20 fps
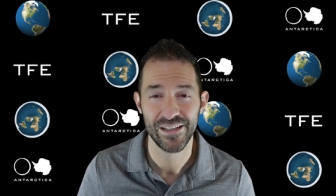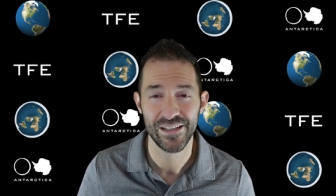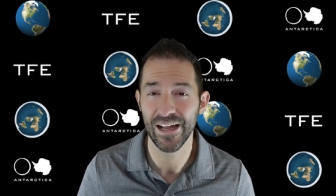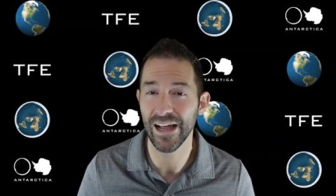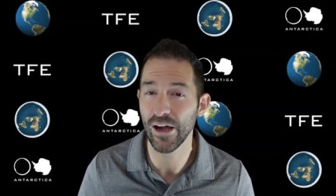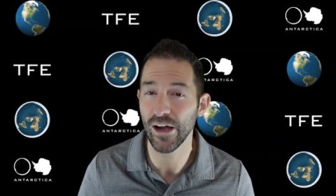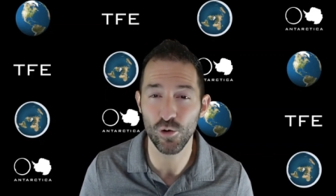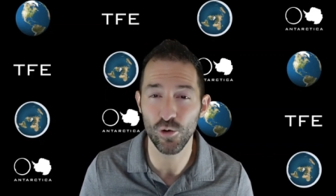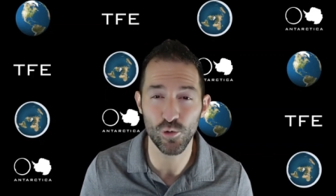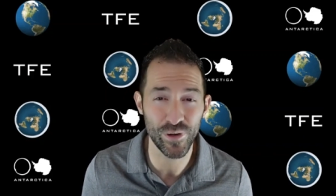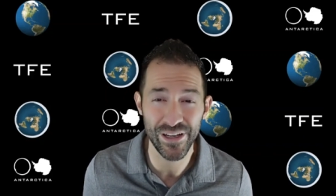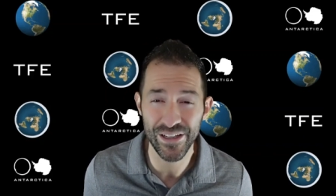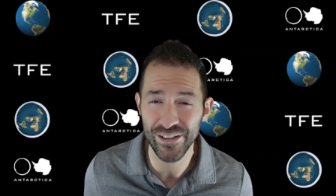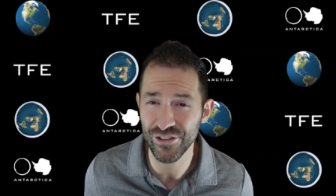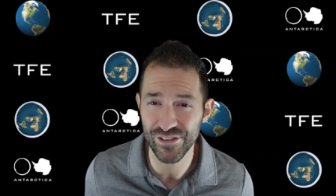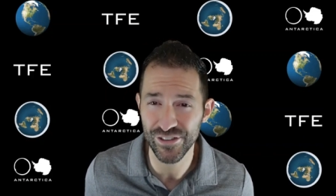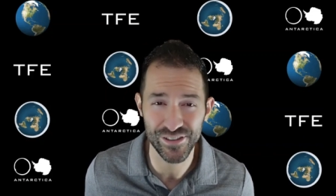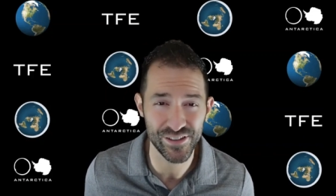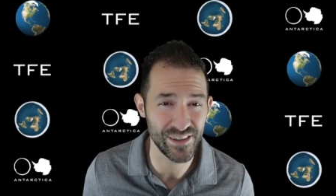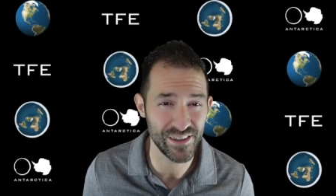
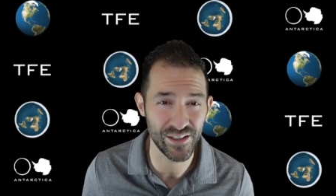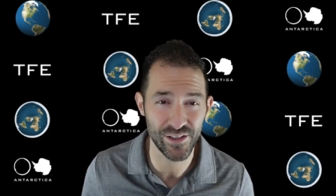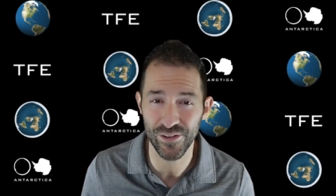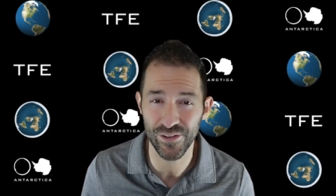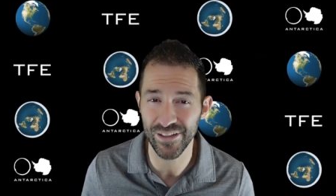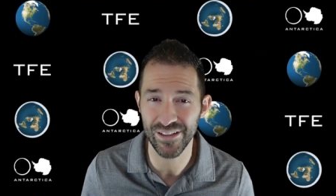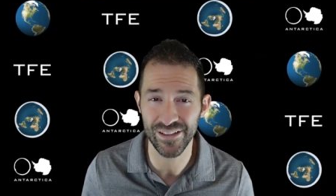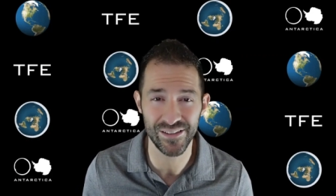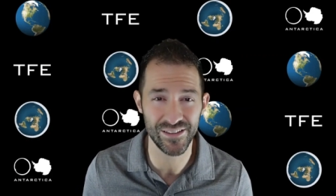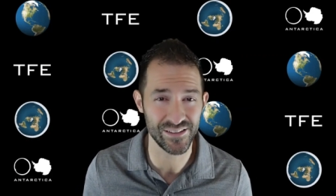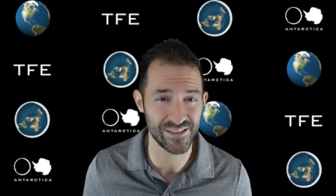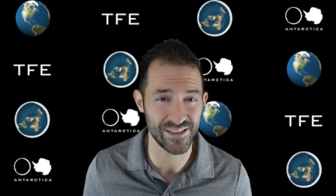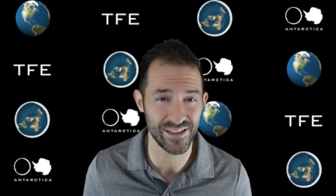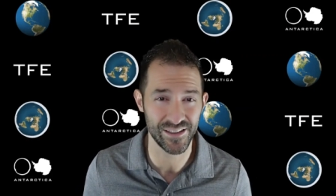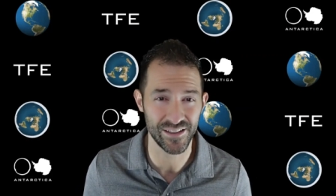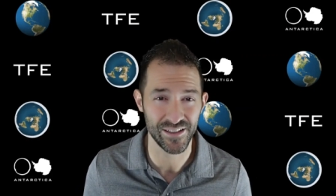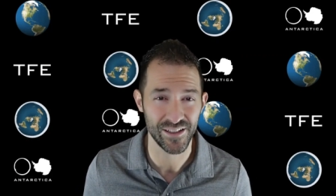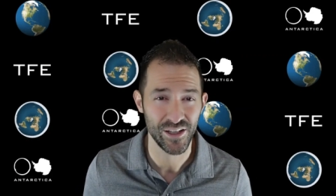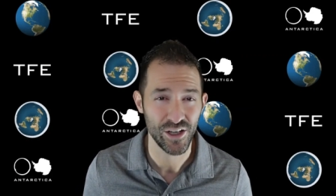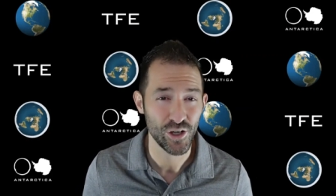outrageous theories
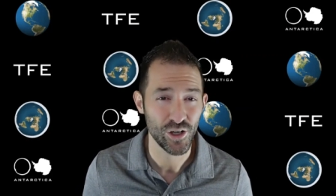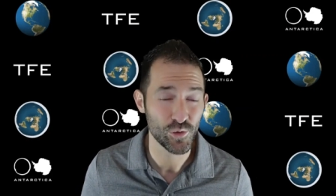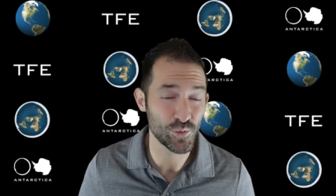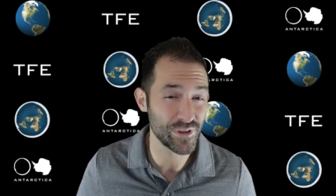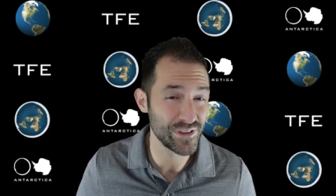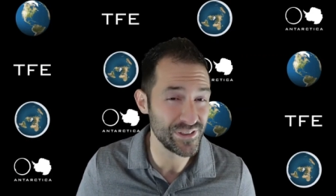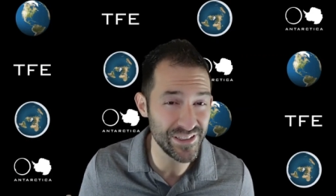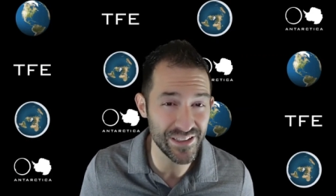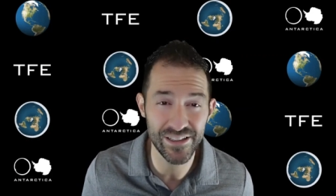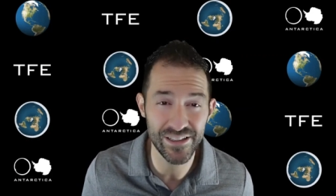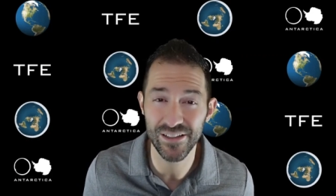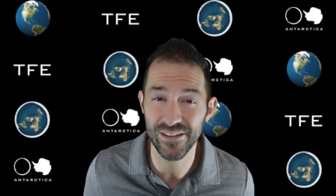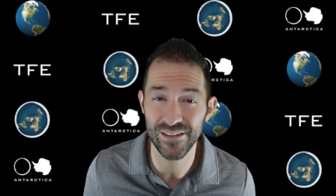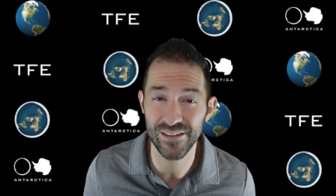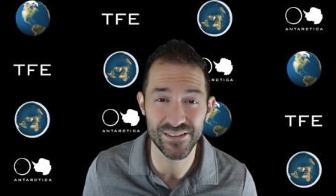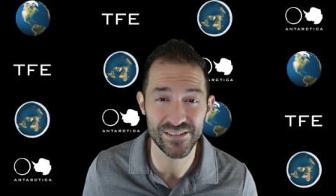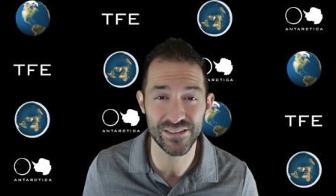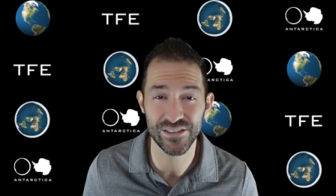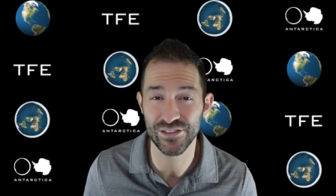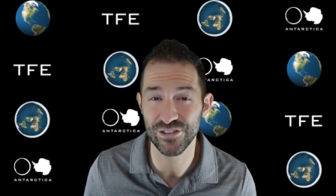and
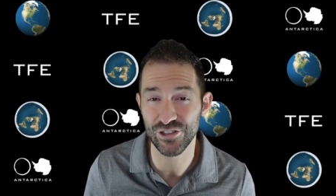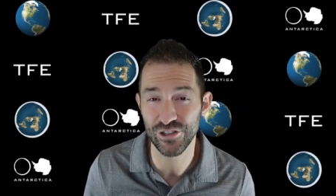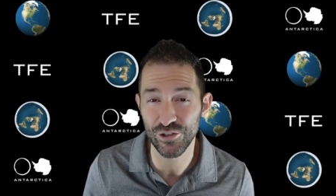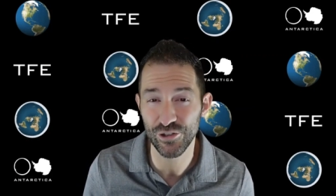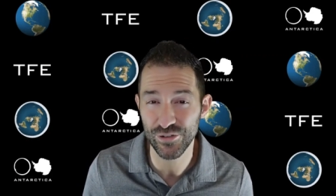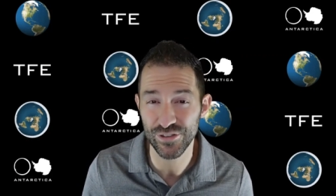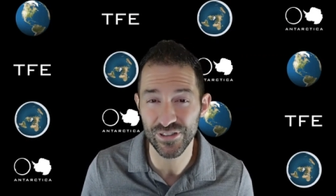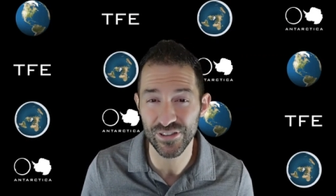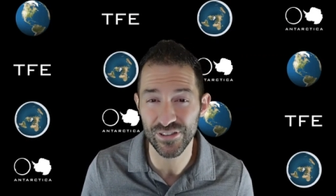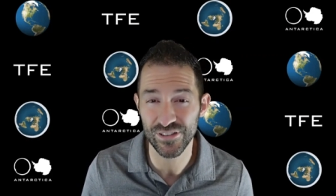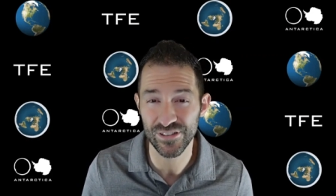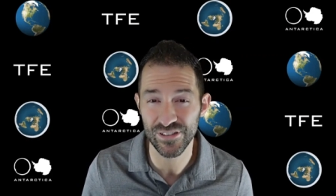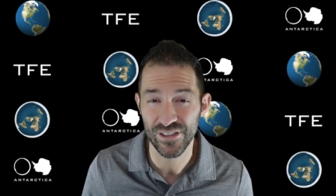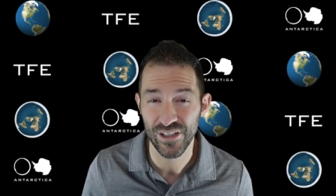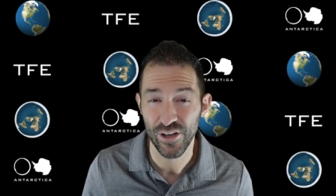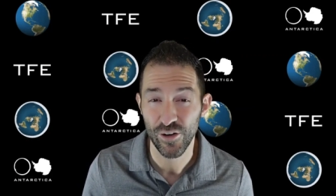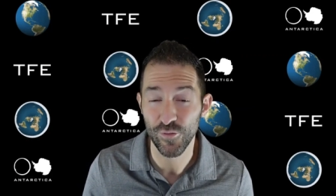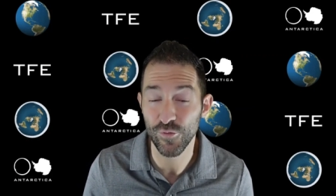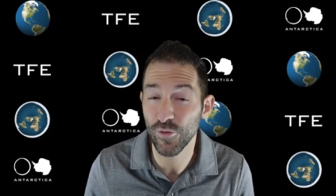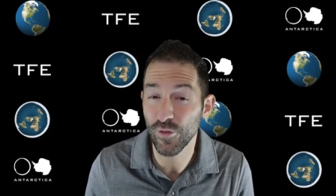ridiculous excuses
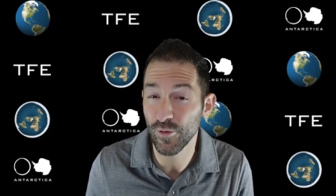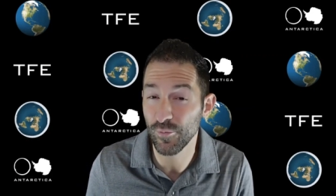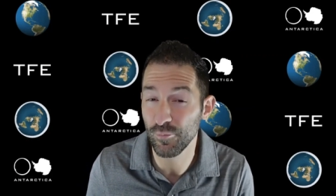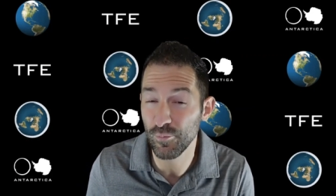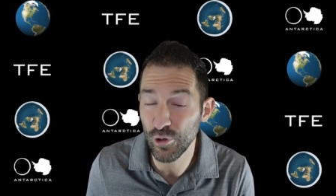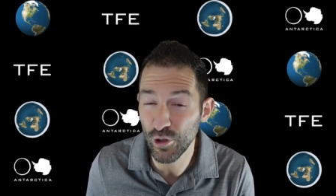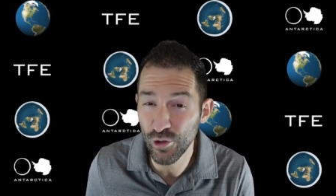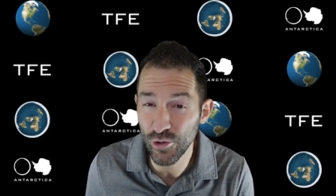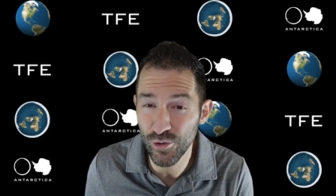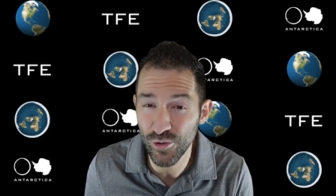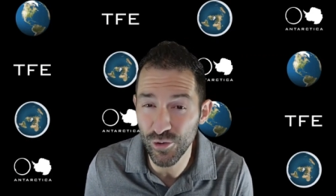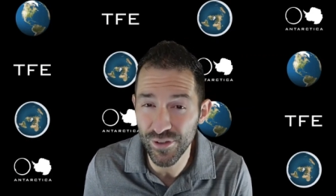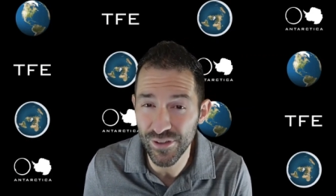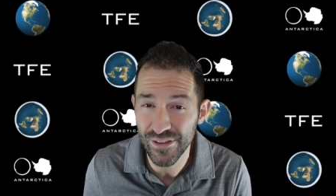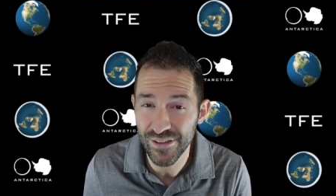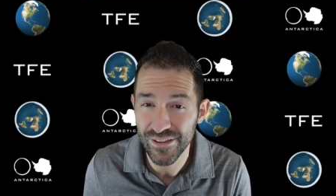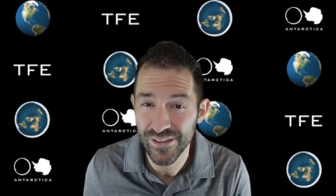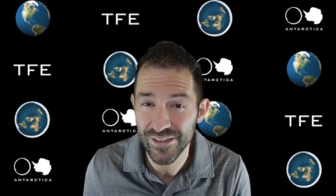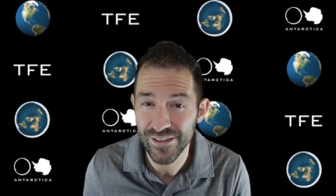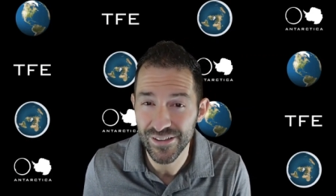for the moon
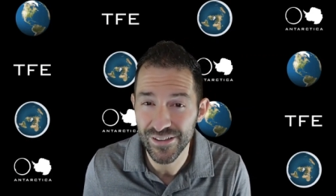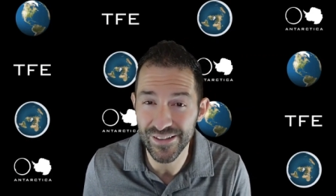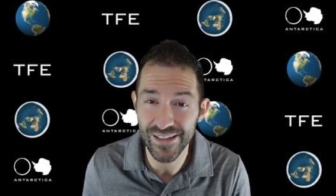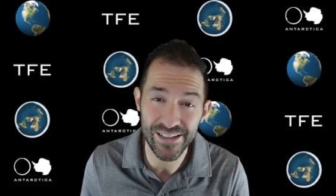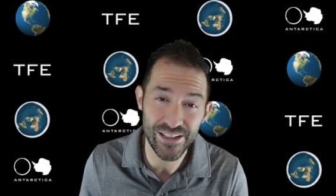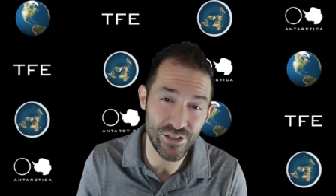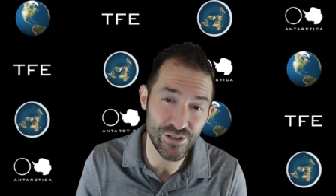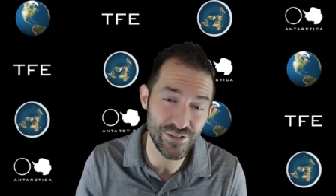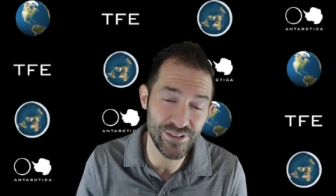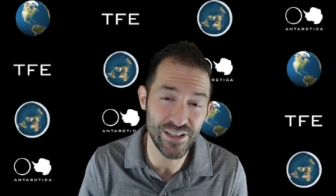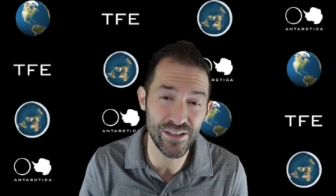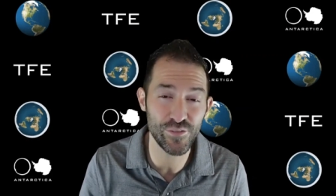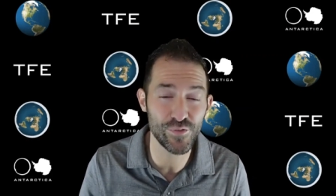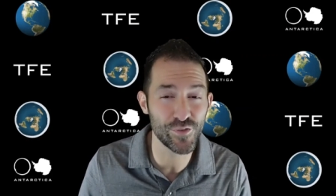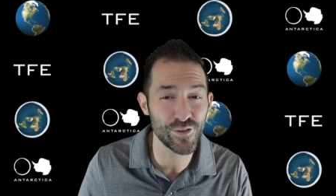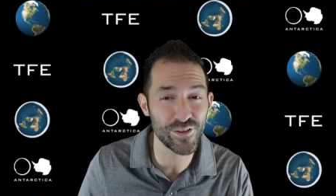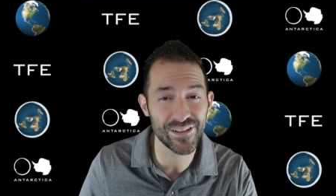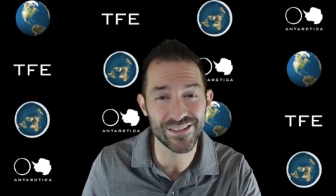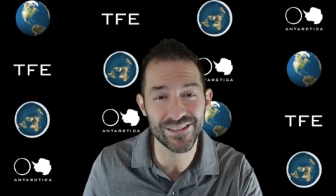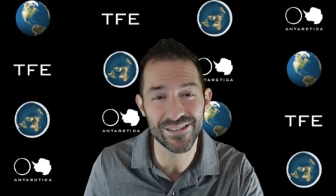like you did for
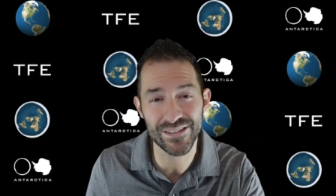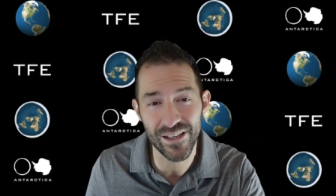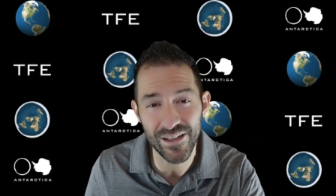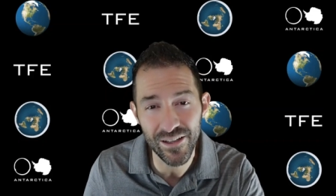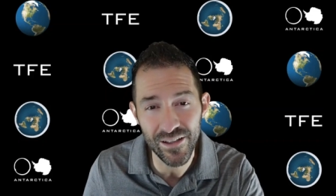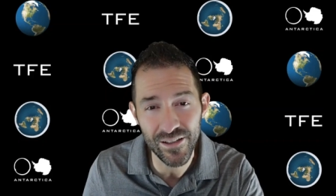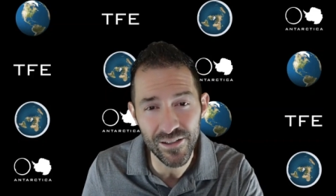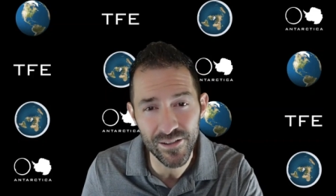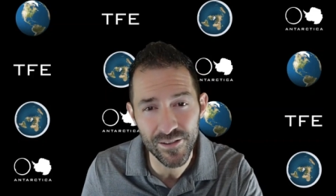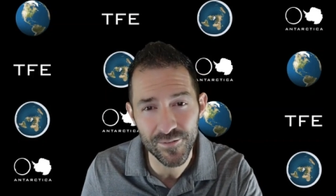the sun?